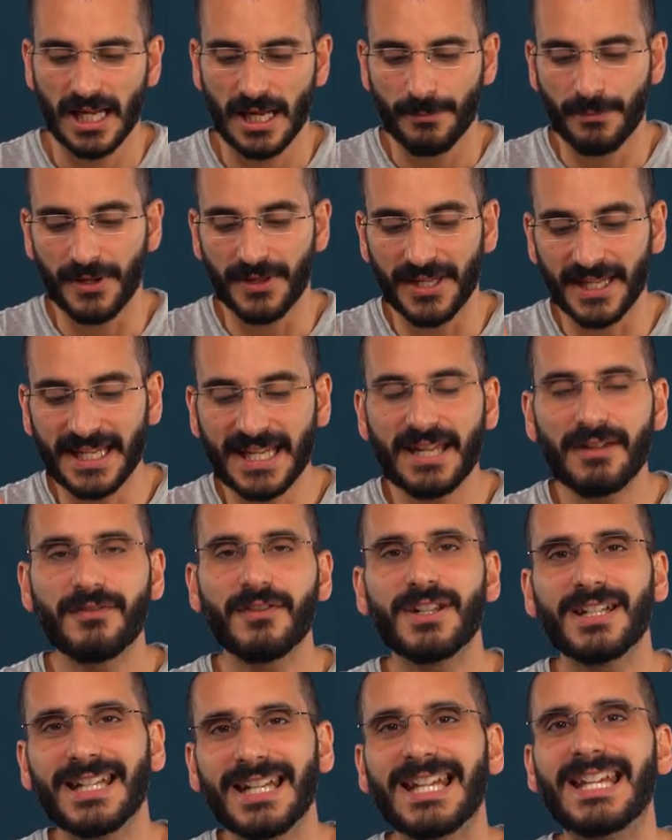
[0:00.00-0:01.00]
But the
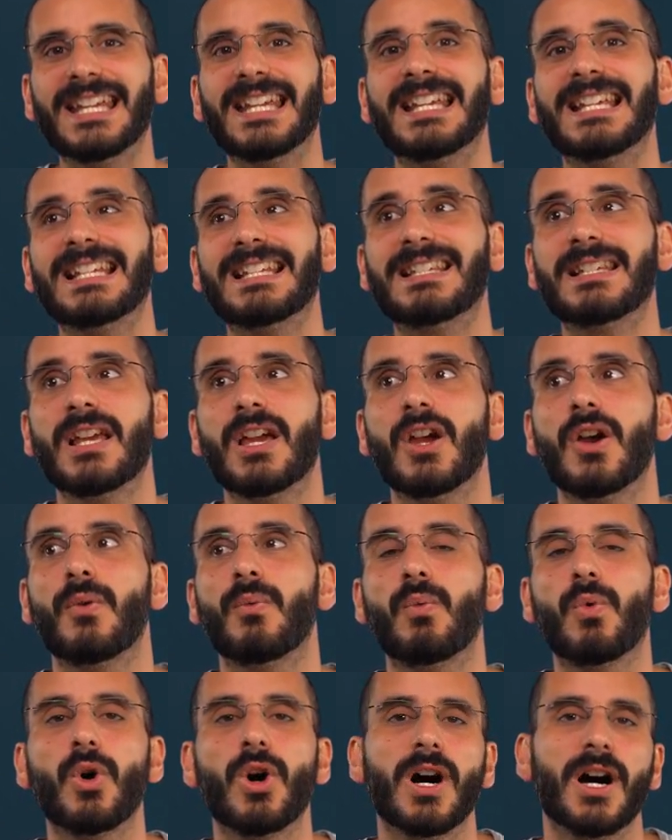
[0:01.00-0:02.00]
given is
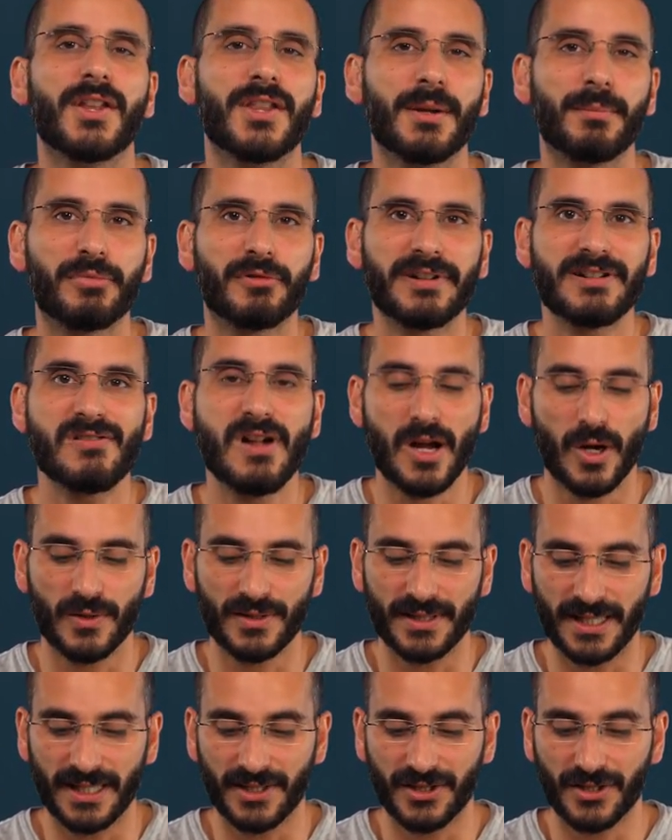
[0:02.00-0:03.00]
what are the
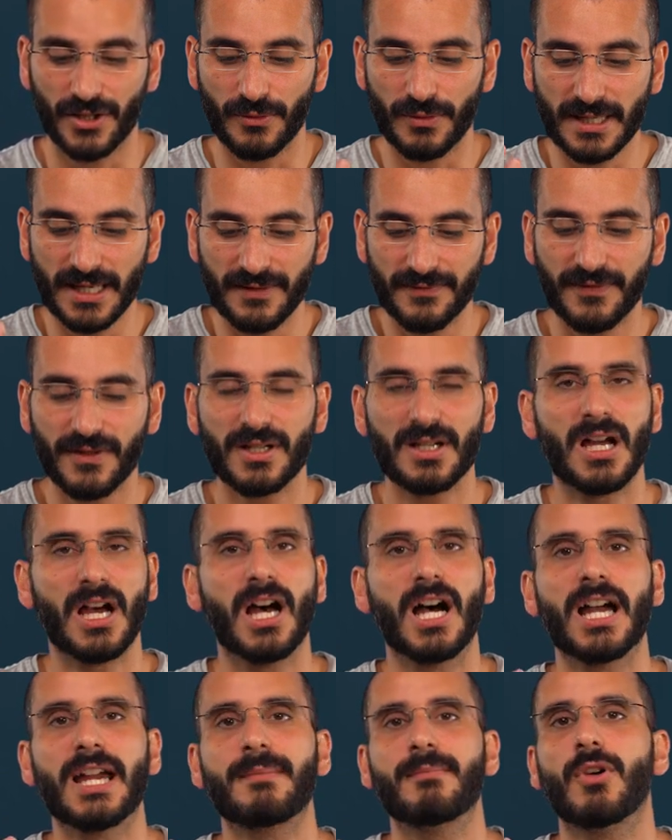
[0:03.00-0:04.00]
prerequisites? So given
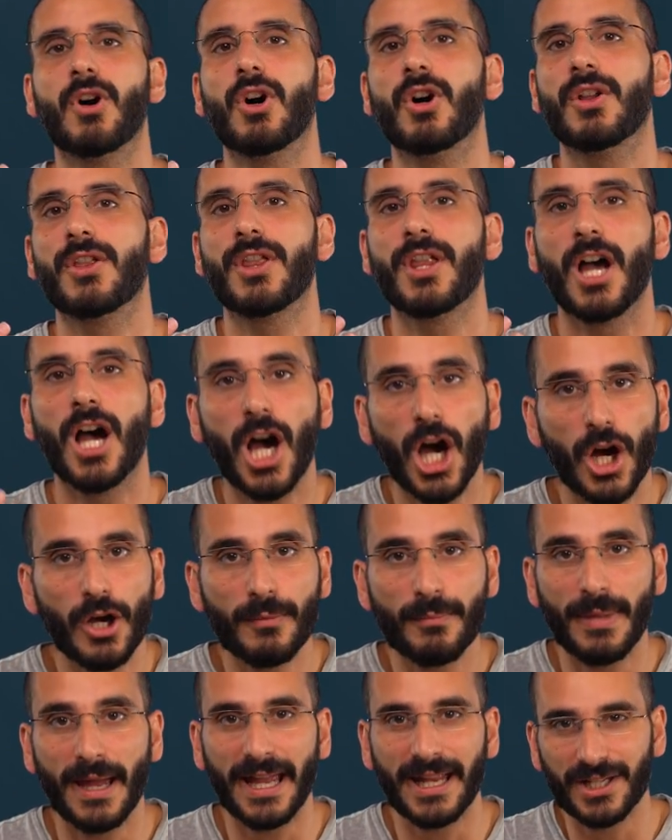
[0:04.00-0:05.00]
I'm on the
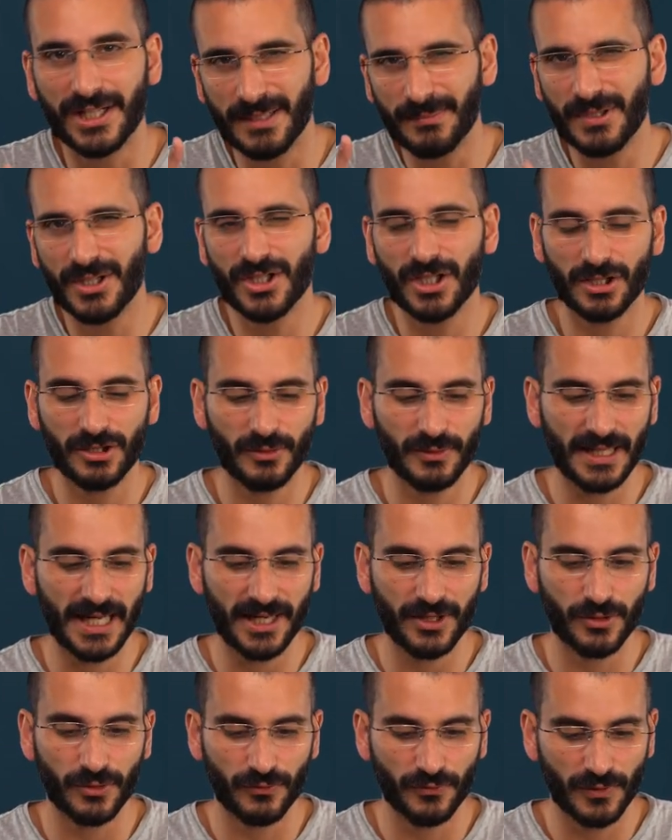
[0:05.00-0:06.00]
homepage, let me show you an
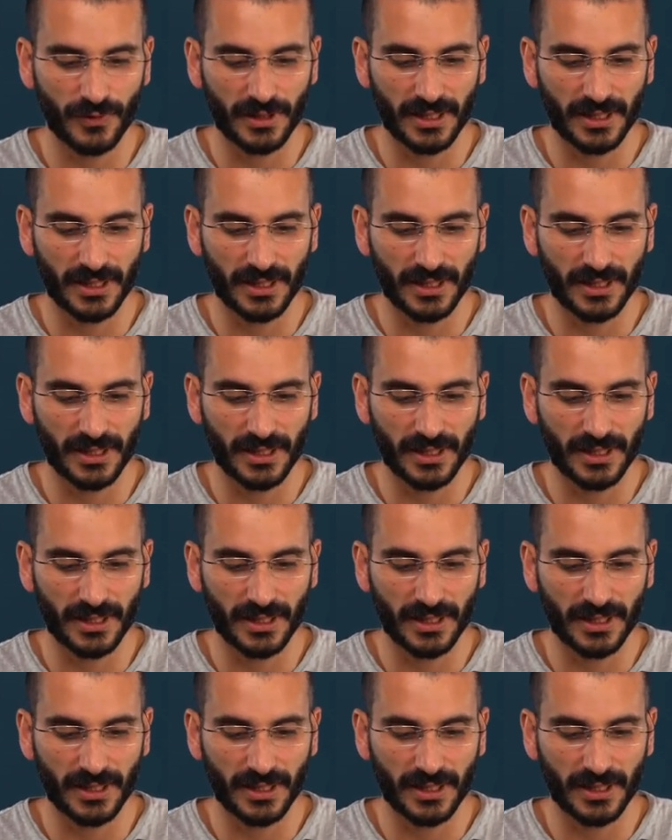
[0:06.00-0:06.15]
actual real